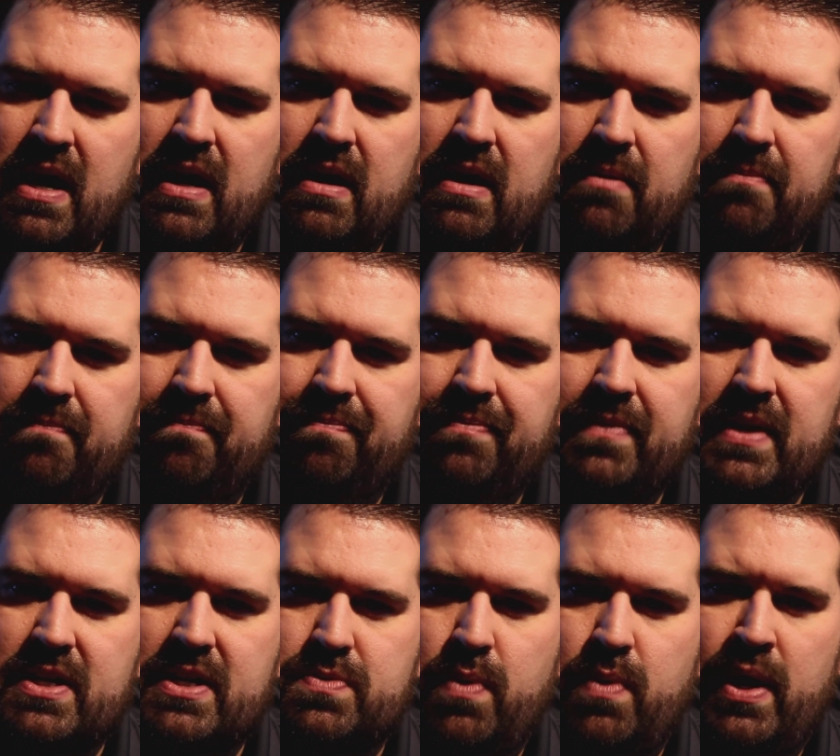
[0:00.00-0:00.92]
um,
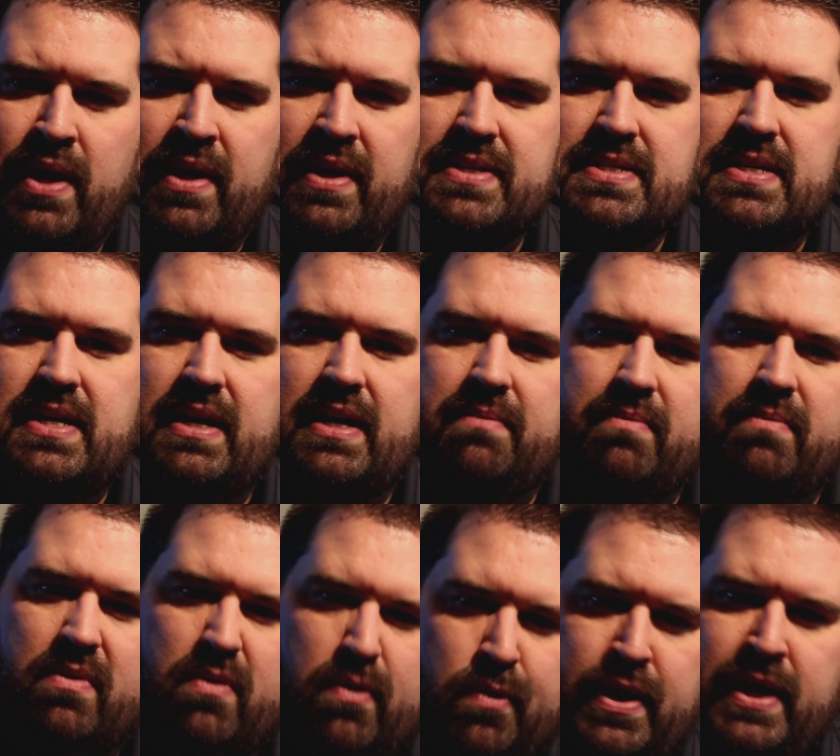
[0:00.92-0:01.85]
as well as get
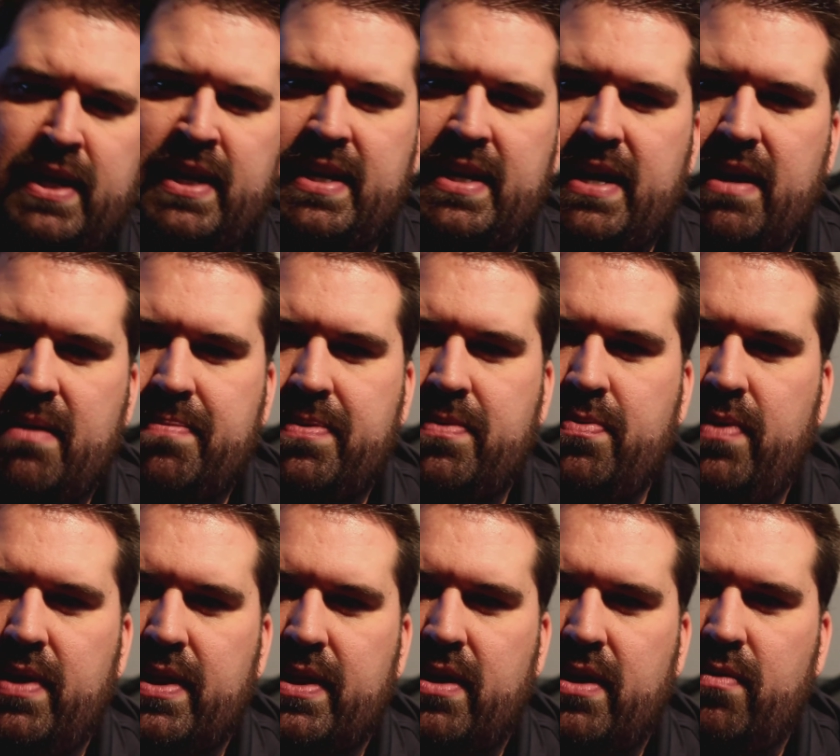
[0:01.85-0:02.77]
more in depth
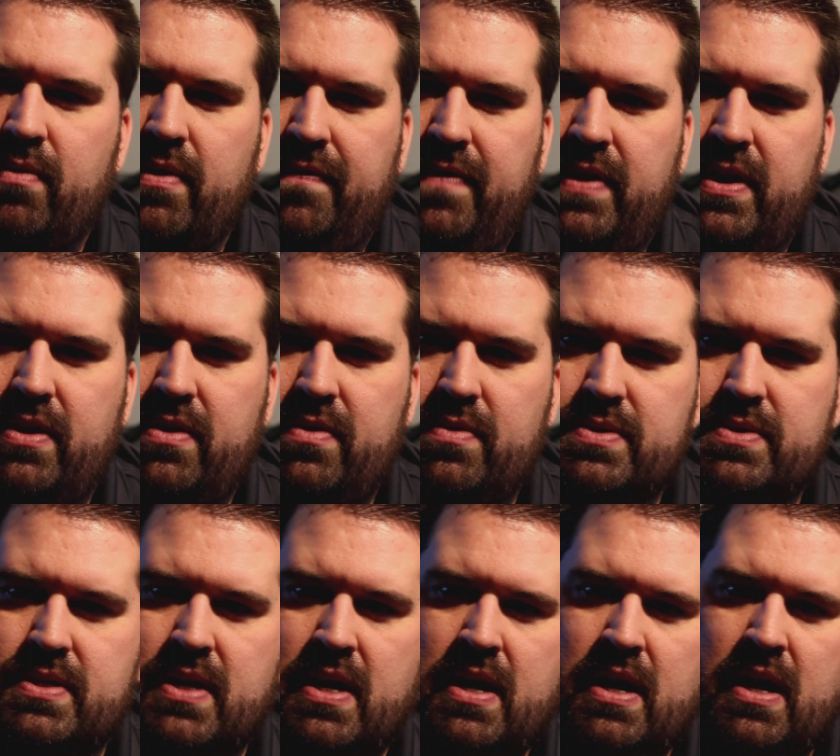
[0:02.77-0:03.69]
with our
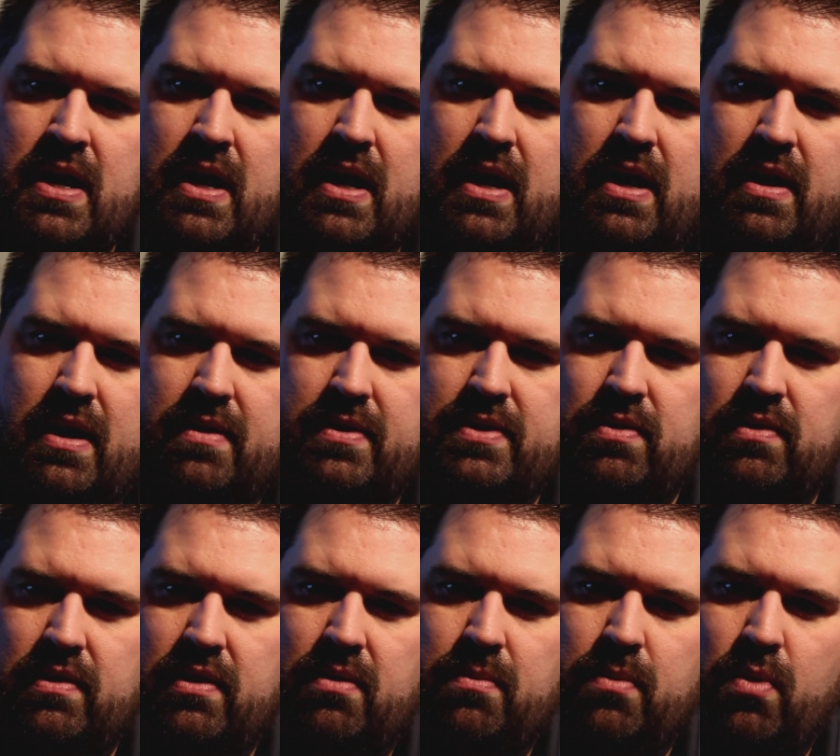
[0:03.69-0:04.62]
reviews, uh, do a
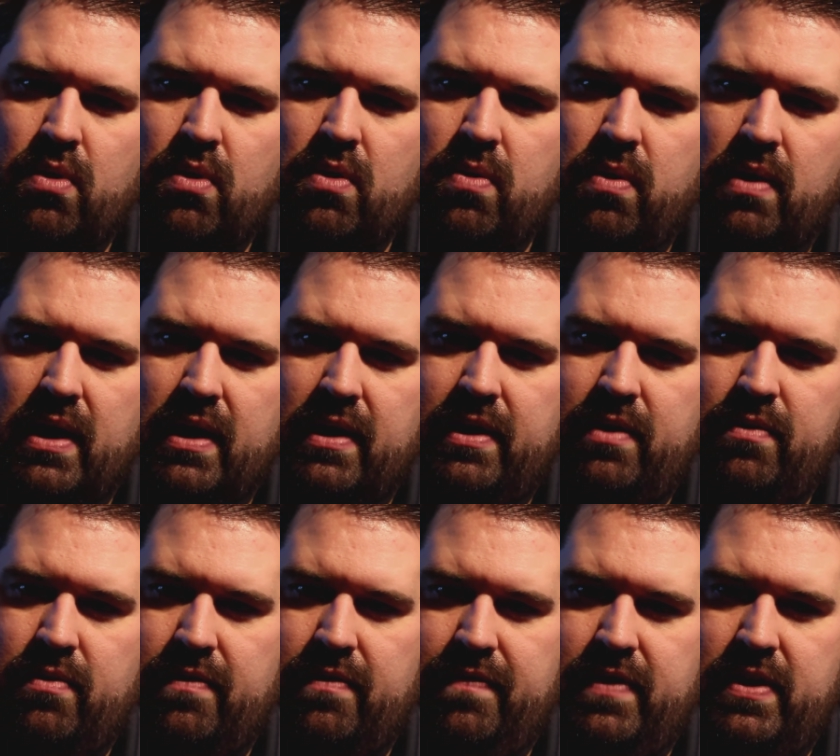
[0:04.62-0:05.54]
little more quality
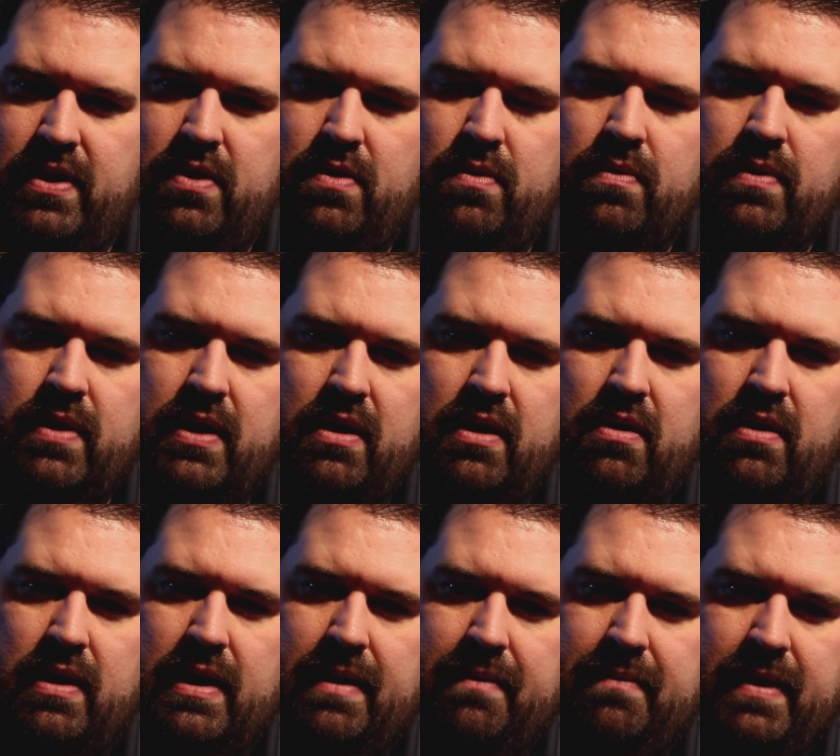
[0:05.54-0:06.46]
review. You know,
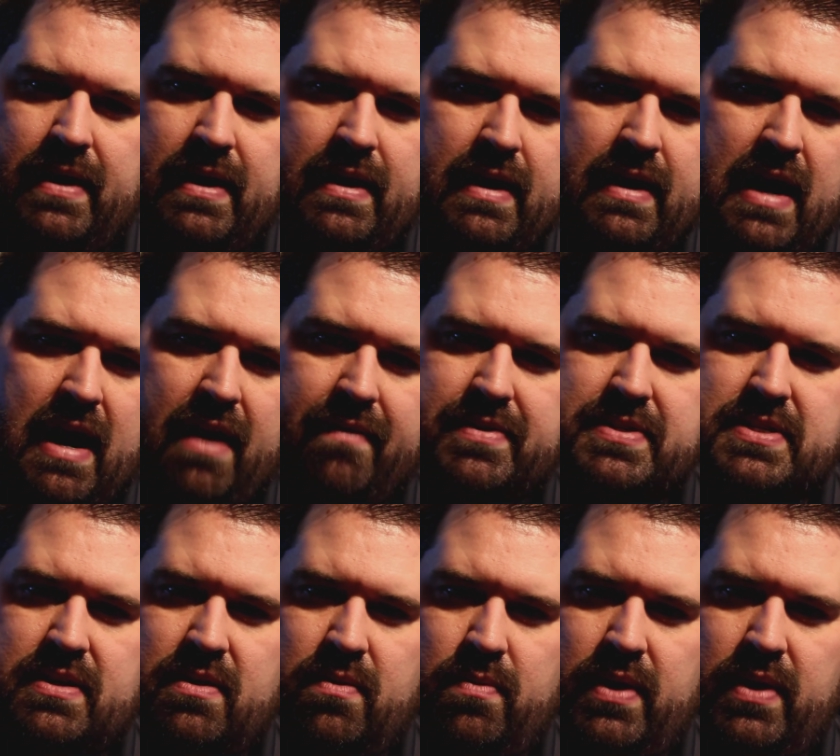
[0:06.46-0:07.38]
uh,
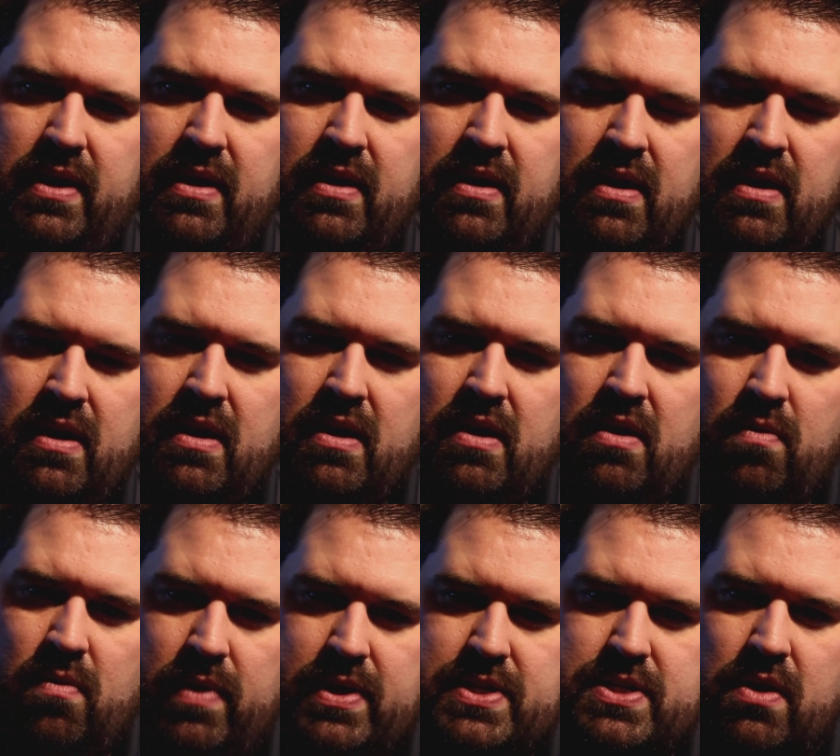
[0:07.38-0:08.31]
obviously we
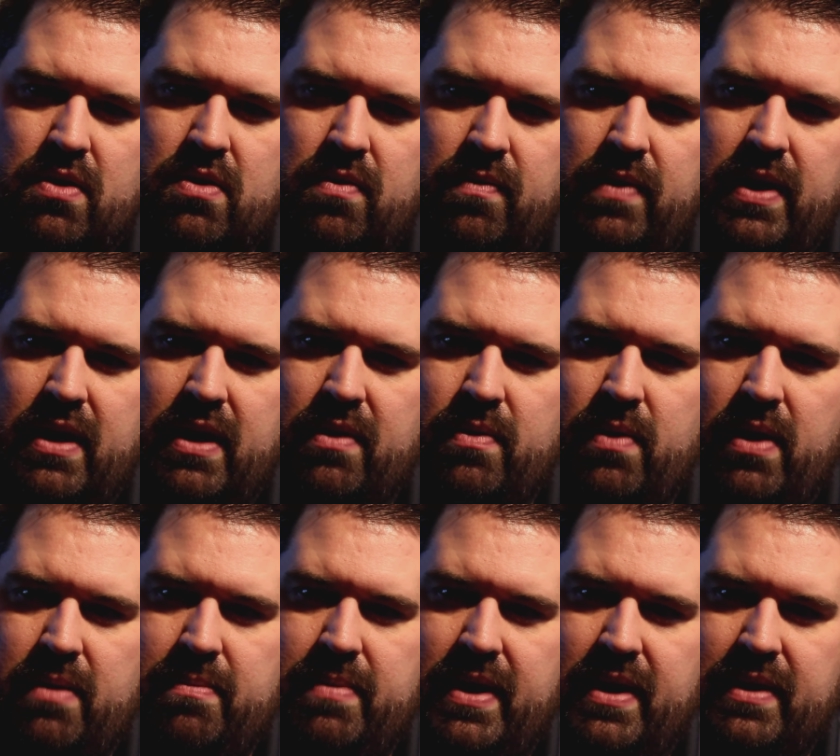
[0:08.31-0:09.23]
we joke around
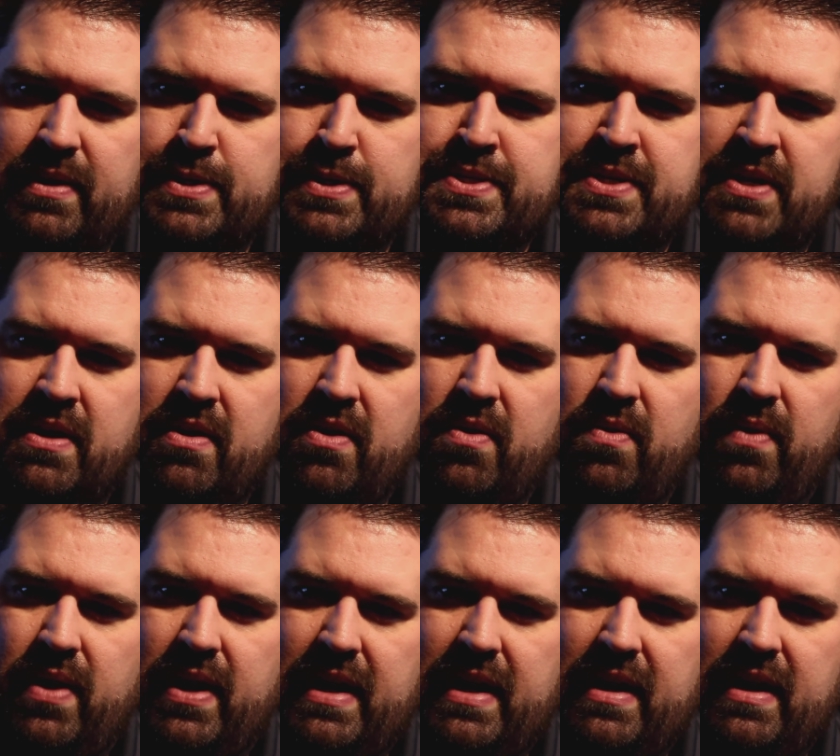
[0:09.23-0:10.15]
quite a bit on the show,
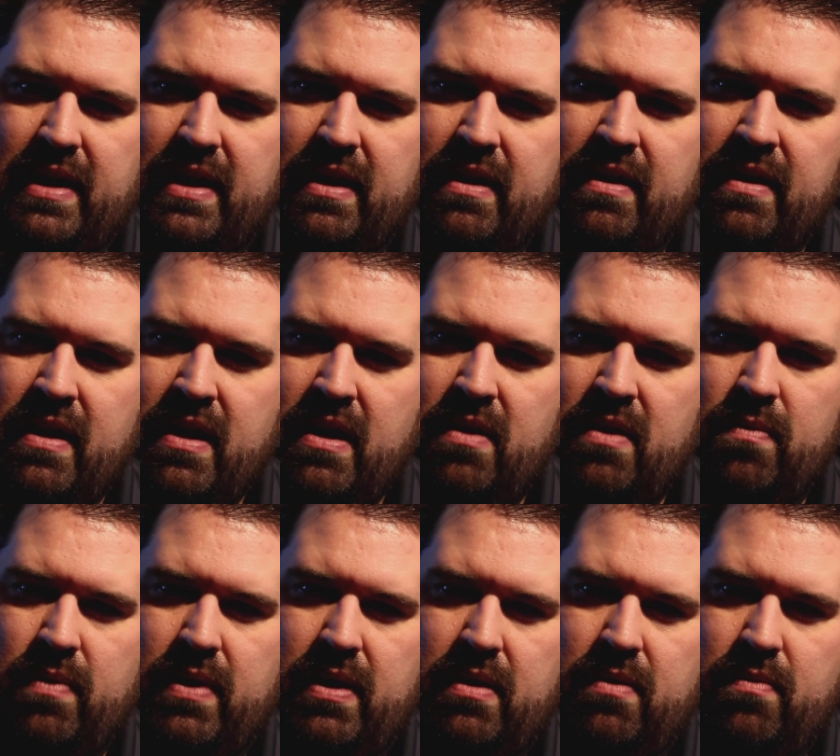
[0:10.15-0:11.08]
and uh,
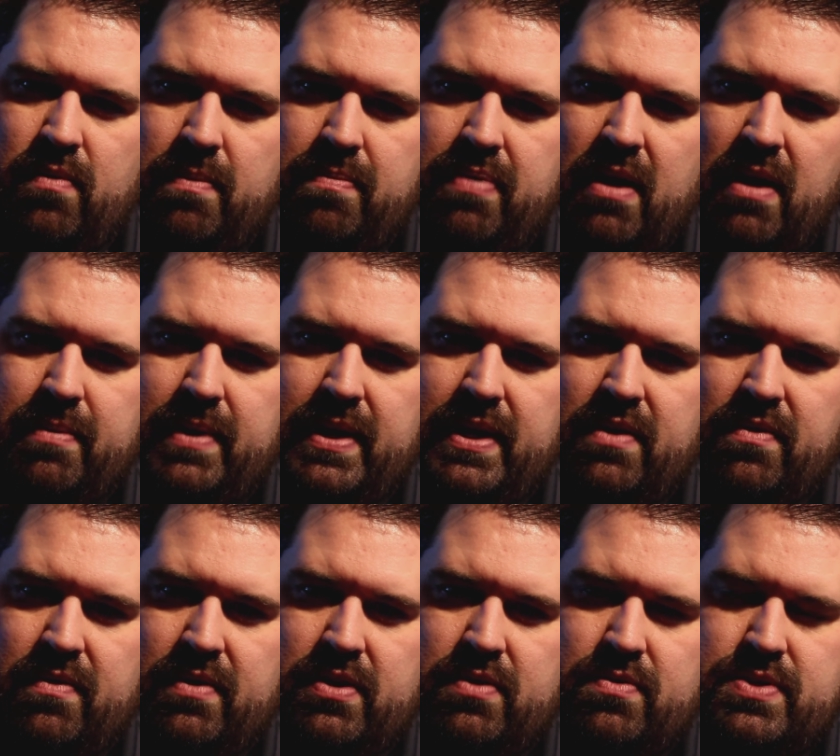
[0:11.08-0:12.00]
we we probably
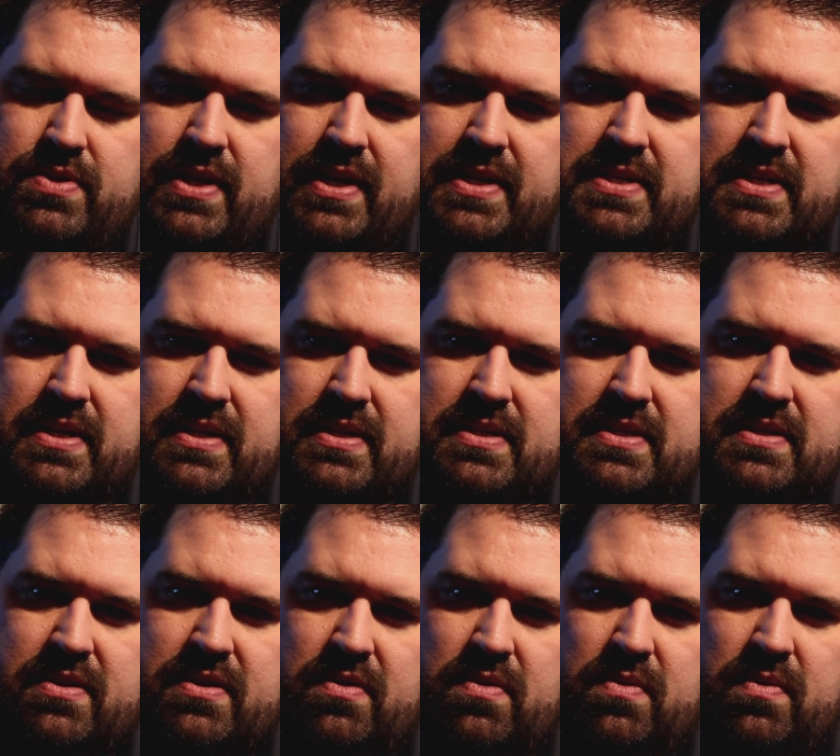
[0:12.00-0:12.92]
don't do justice
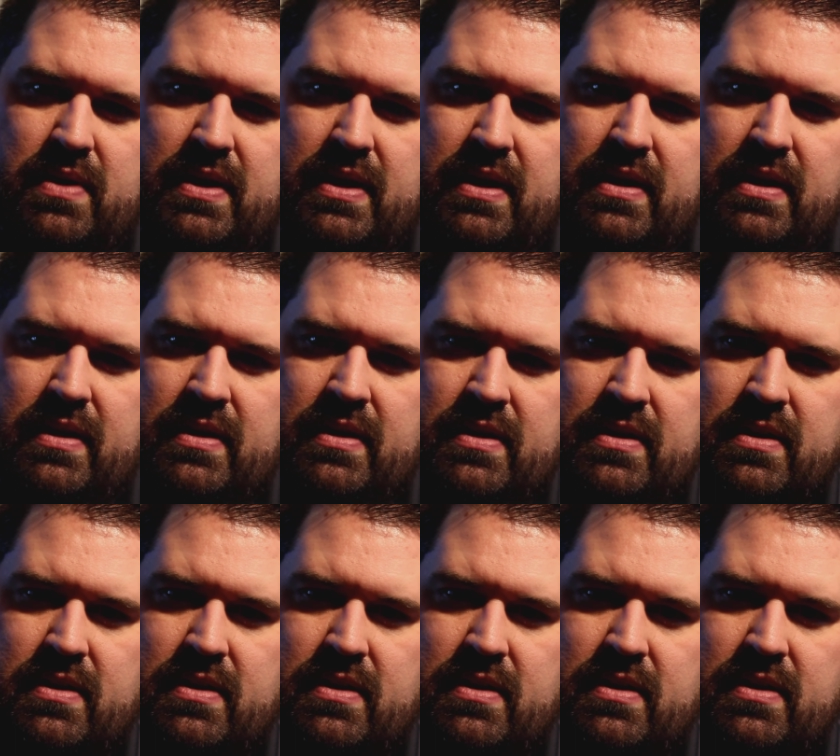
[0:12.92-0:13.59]
to uh,